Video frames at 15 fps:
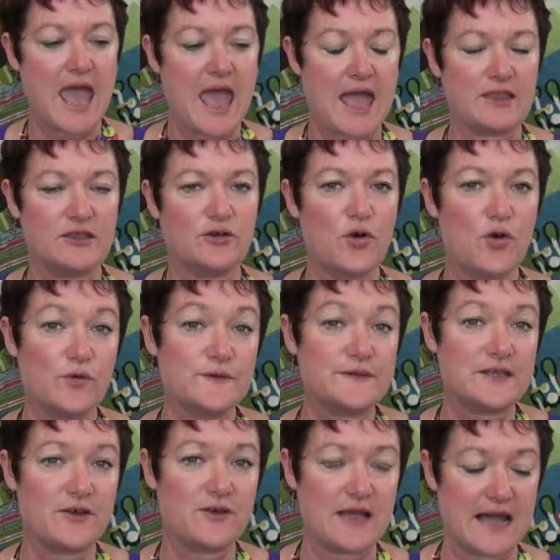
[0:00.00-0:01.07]
and it
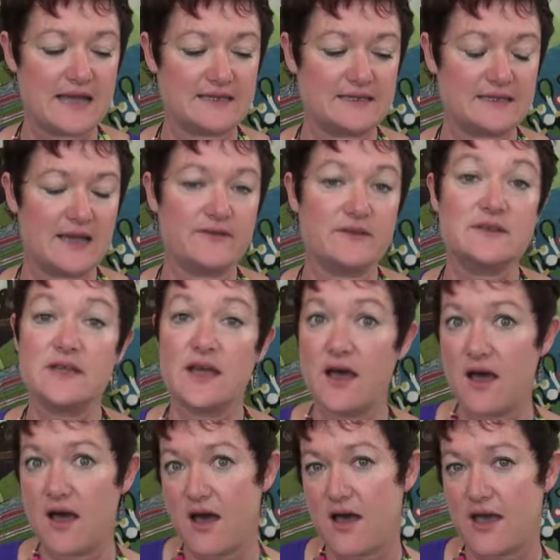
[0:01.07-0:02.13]
also cuts down the
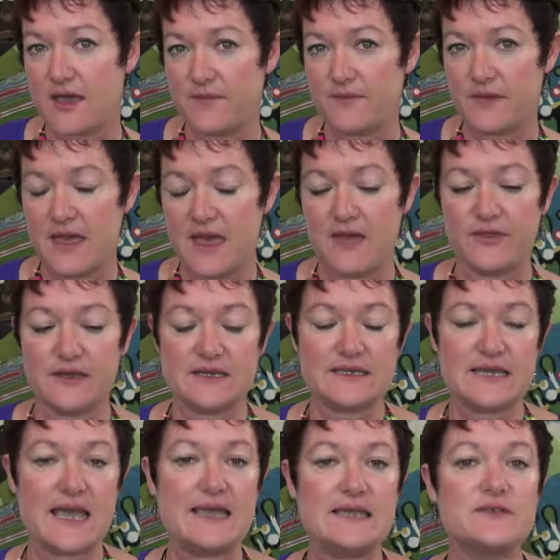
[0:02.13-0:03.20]
time that it
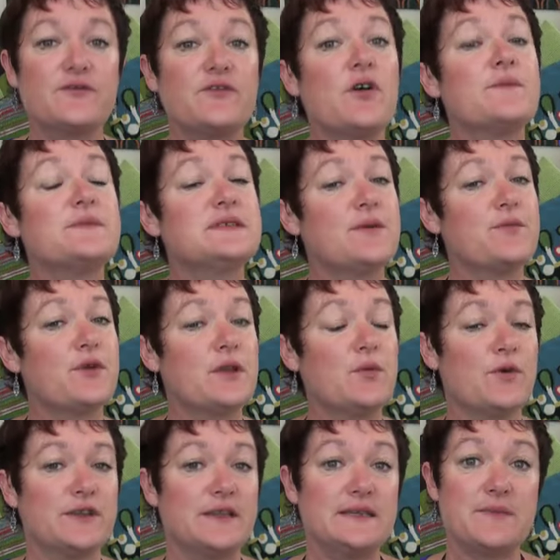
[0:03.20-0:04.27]
takes from somebody
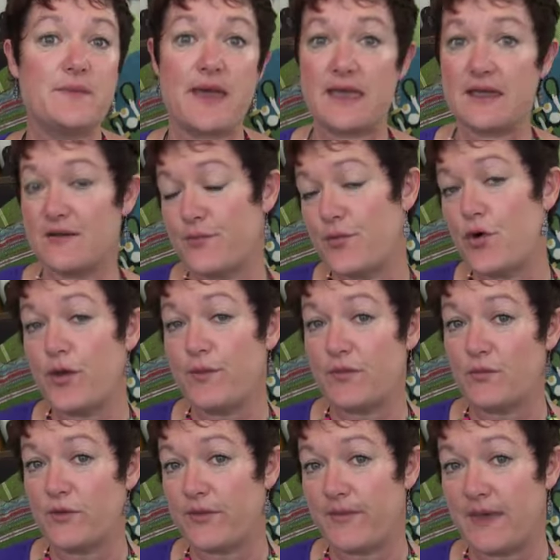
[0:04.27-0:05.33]
wanting to make an
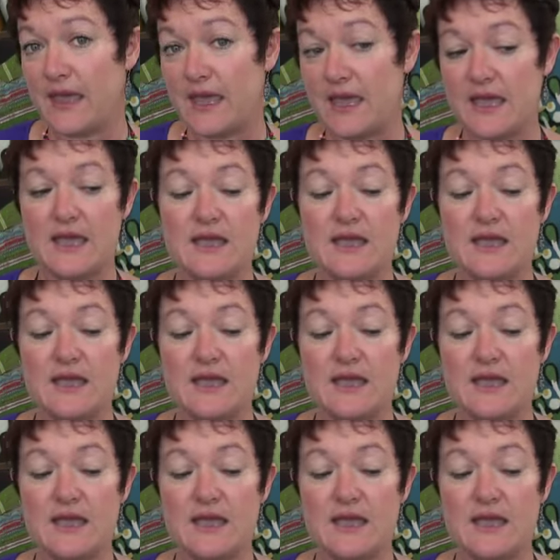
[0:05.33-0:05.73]
appointment with me